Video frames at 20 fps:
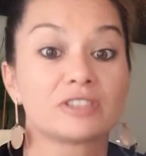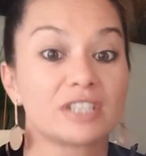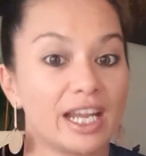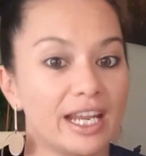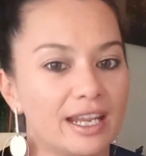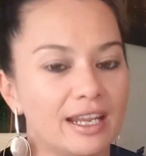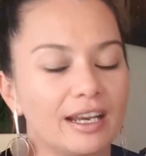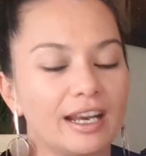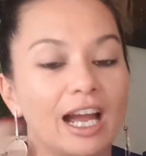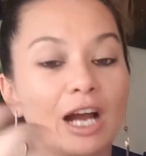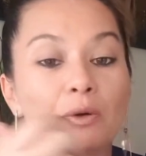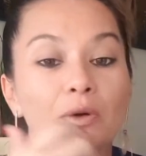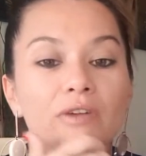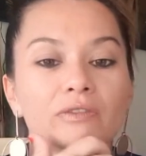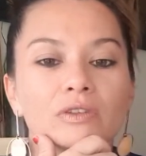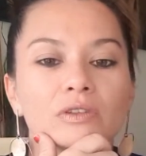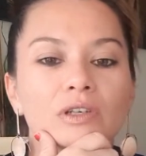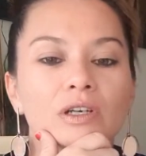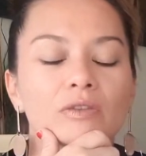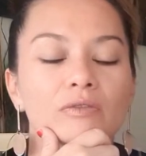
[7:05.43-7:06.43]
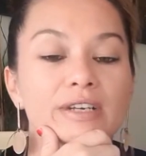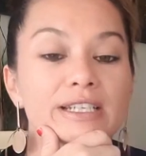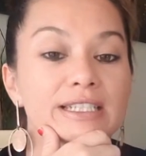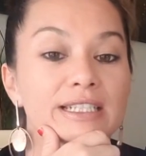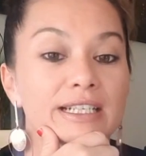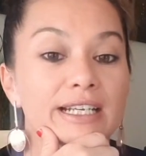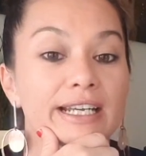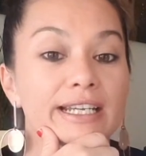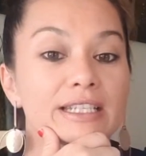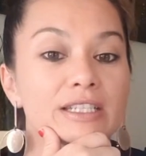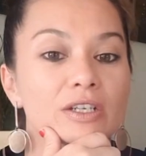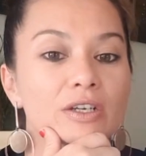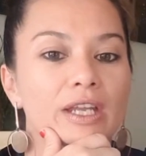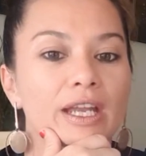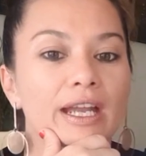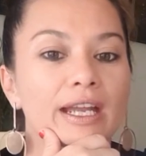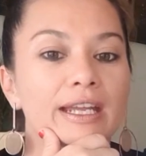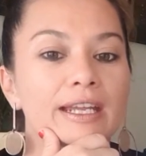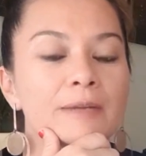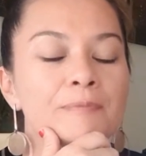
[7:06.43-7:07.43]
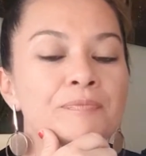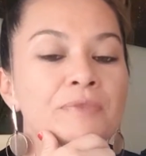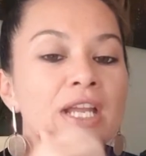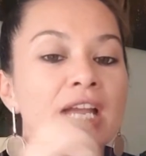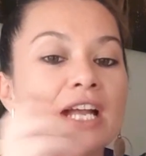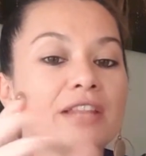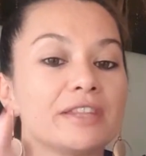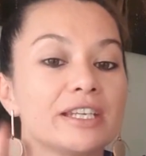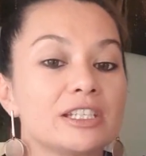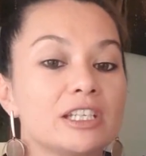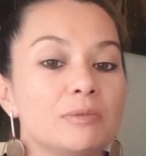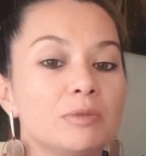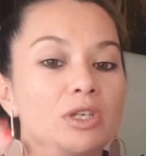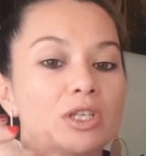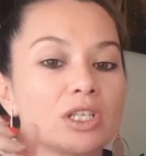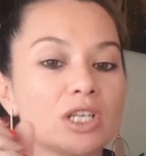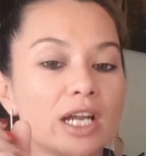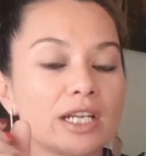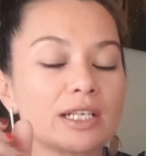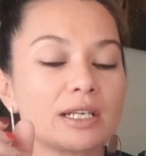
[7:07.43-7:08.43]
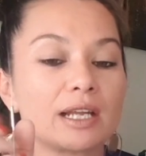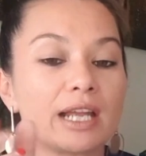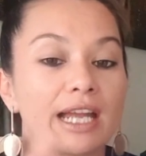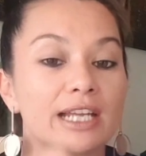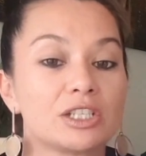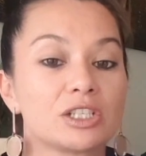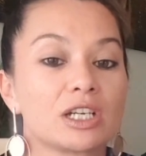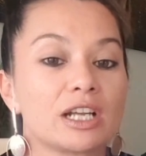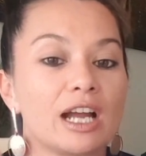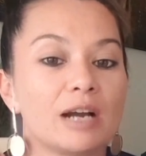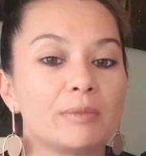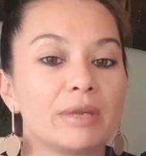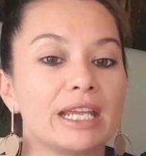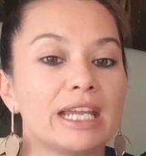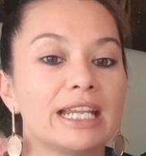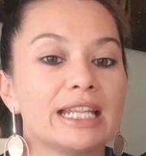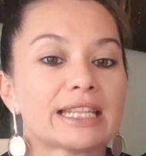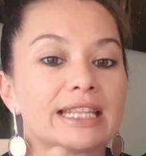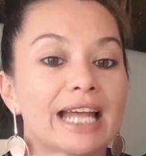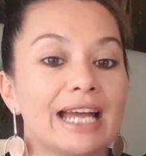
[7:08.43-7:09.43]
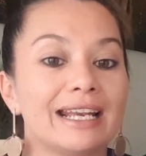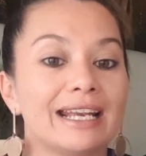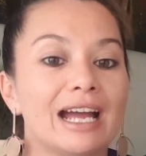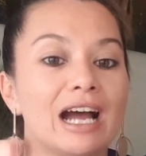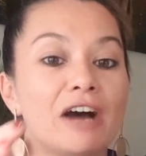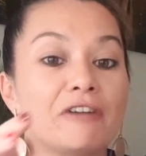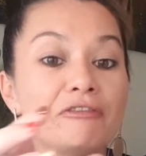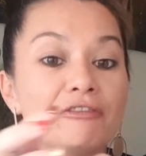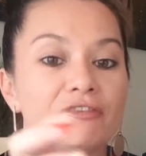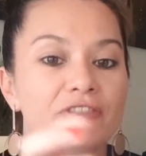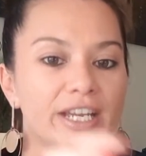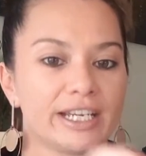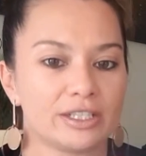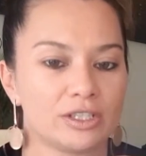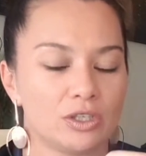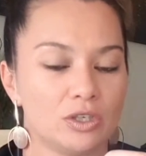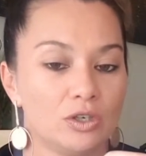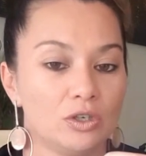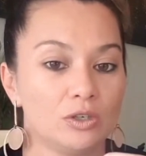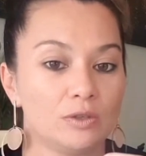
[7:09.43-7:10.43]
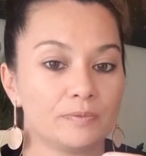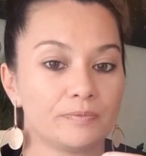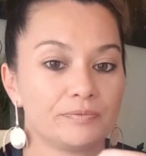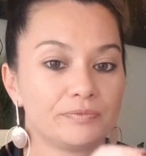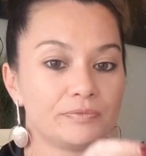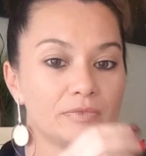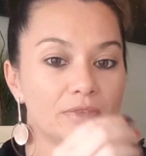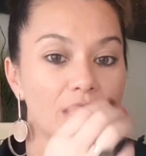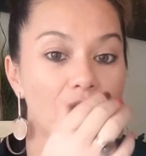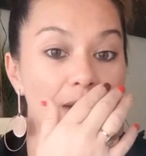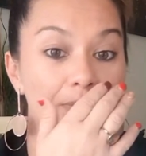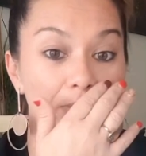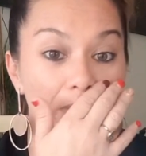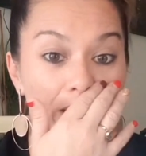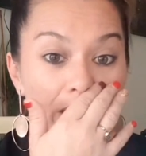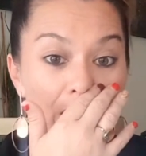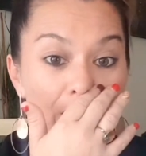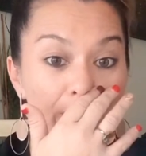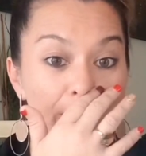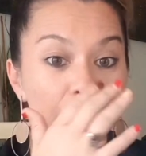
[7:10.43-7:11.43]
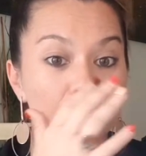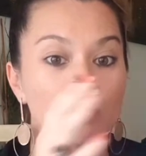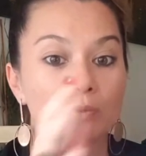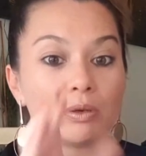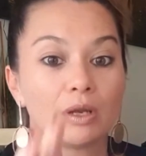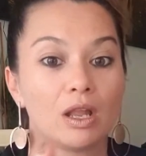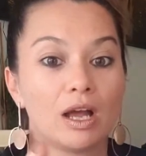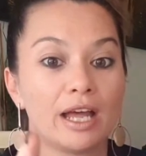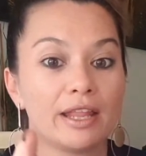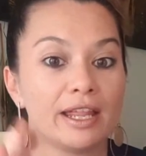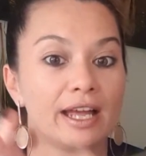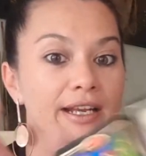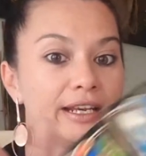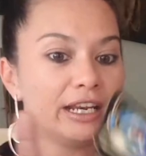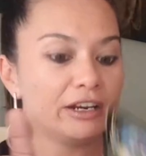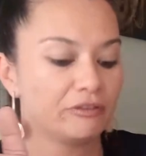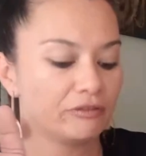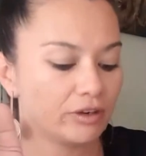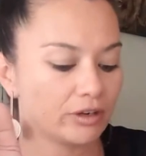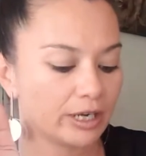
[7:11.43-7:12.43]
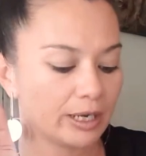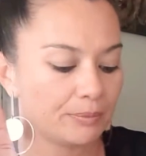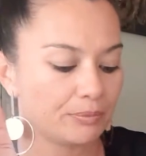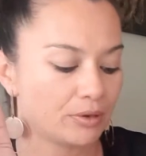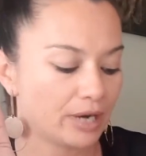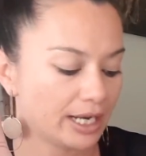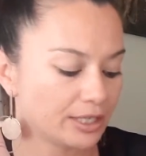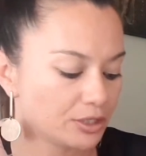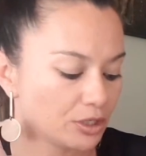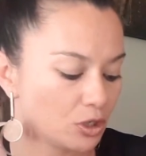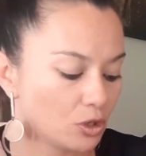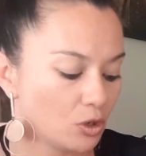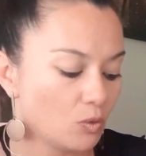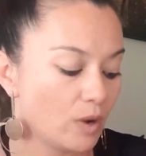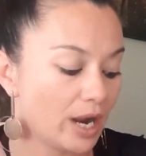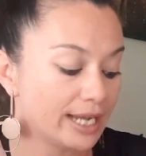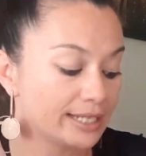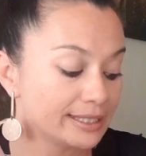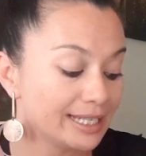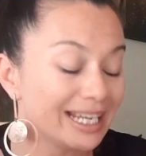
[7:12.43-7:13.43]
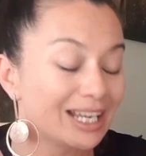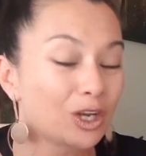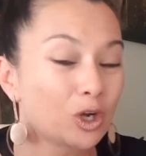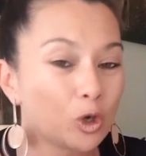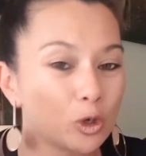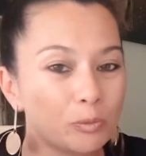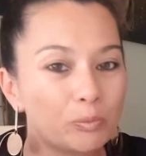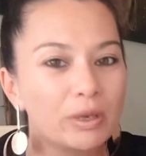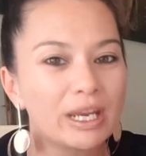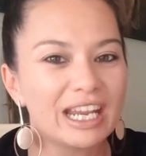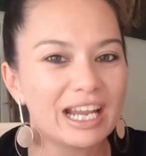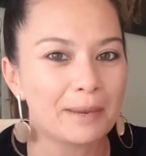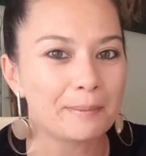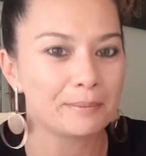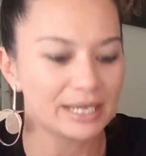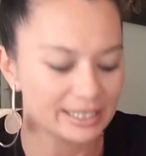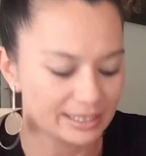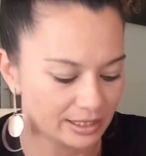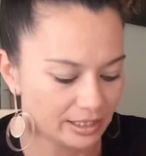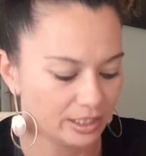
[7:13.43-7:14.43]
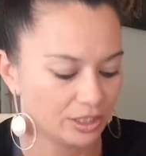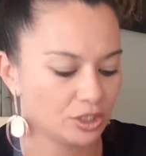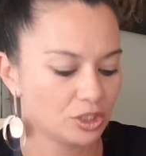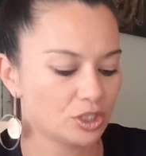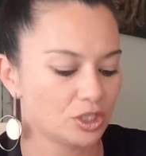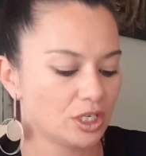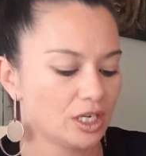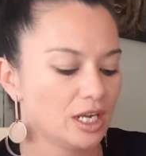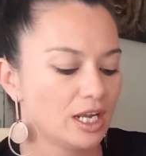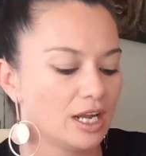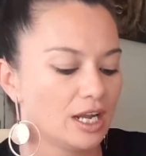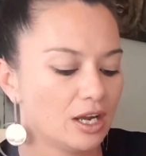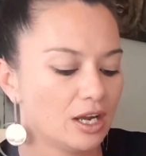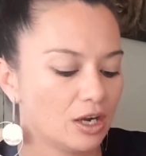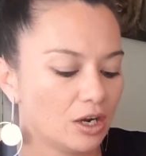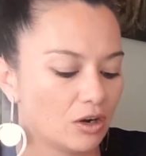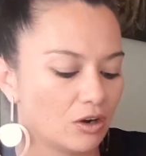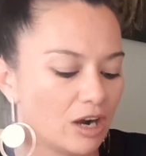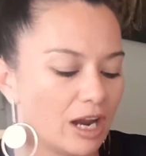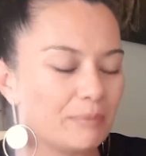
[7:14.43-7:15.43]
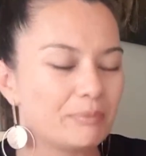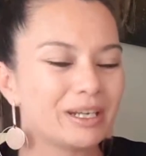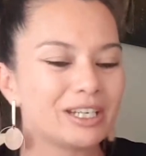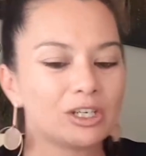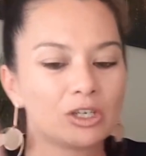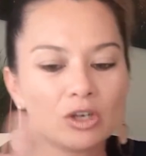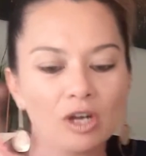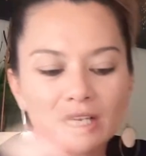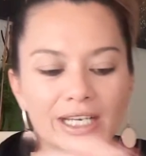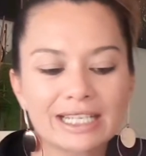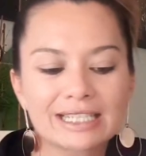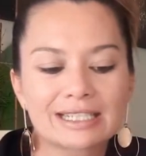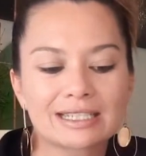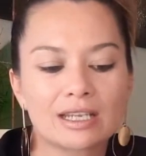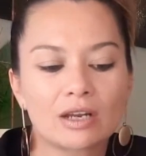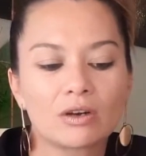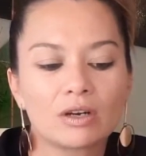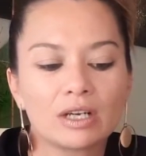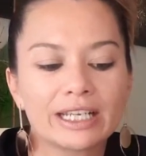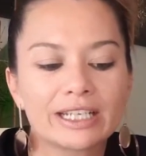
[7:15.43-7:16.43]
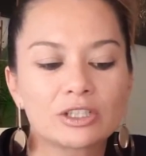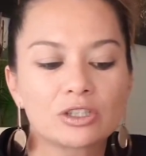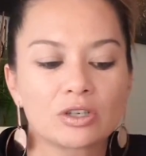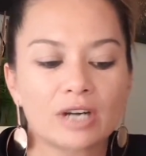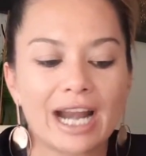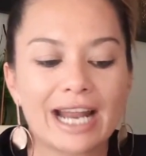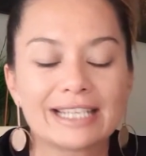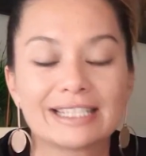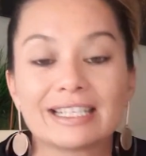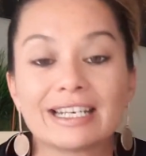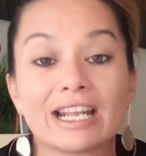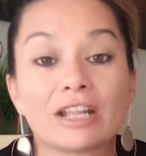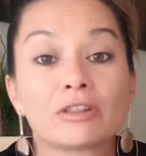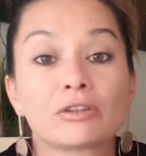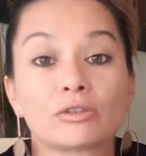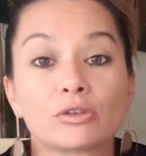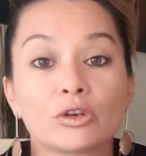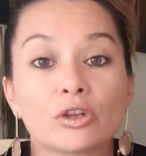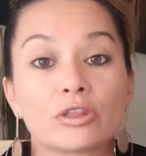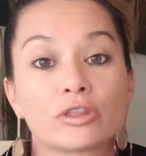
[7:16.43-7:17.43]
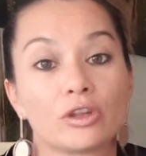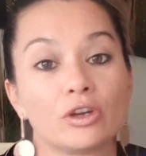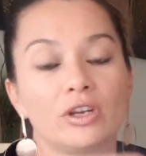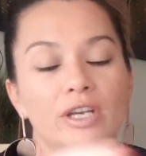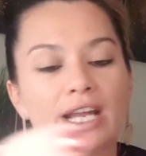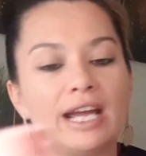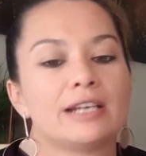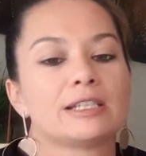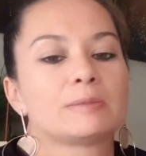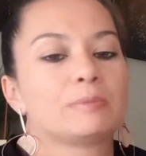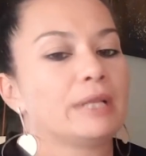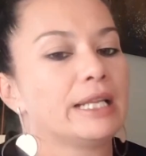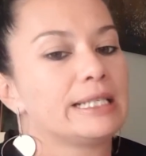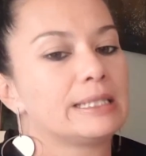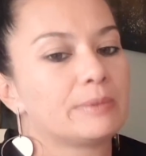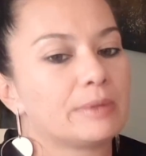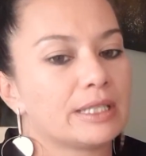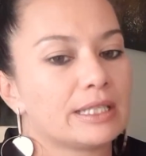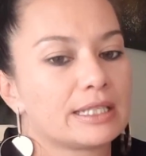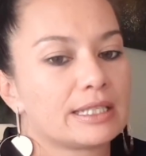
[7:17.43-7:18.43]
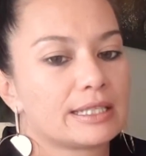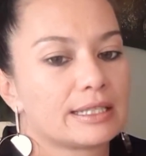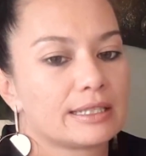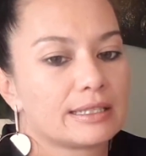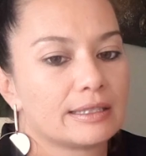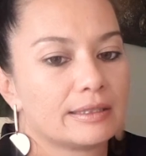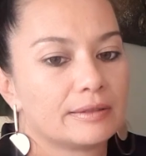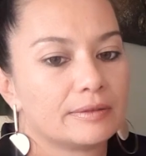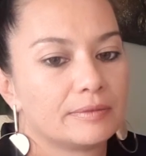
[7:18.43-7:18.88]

Take it however it resonates, okay? There's communication coming in that affects you. I'm going to apply that in very practical ways. It could be a message, all right? But you're not necessarily transiting through 3rd house placements.